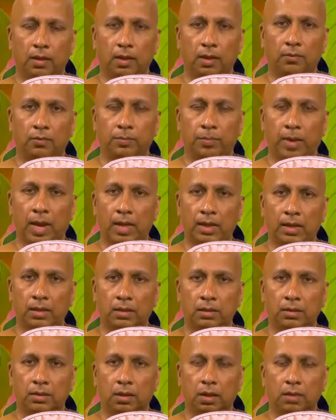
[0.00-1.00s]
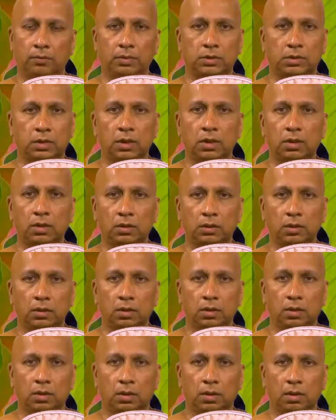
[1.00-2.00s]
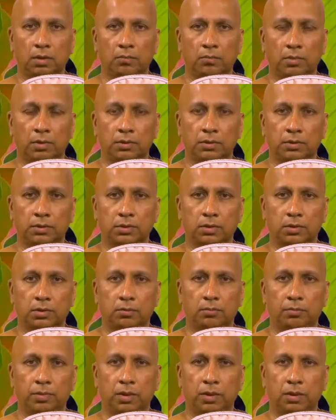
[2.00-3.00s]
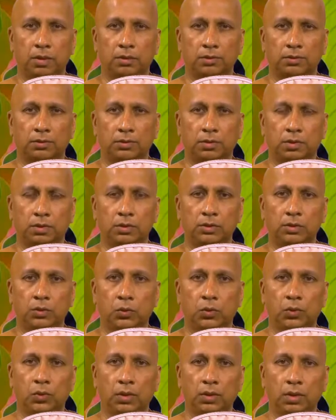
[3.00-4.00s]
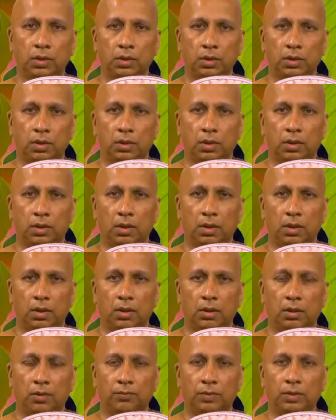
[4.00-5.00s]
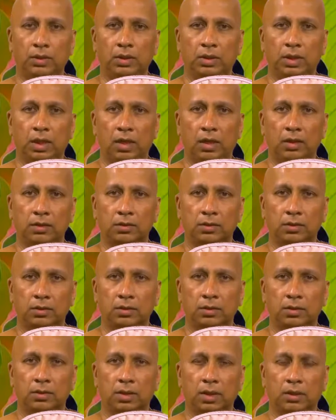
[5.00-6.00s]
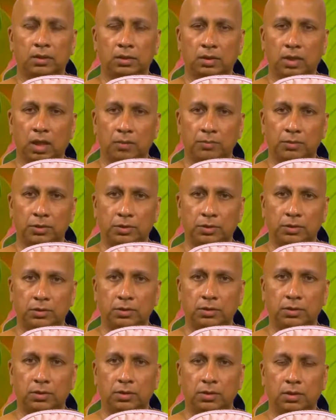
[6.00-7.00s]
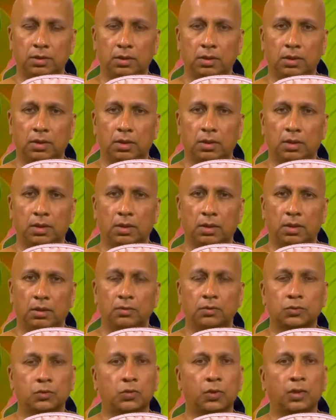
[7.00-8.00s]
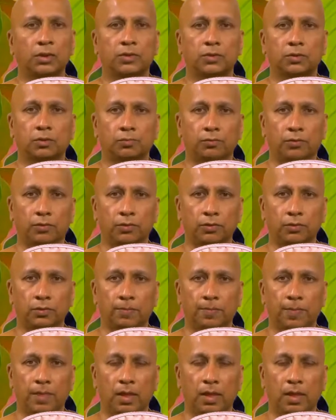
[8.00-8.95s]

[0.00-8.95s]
Our palate, our tongue must bring us joy with the taste that it captures, and so on and so forth.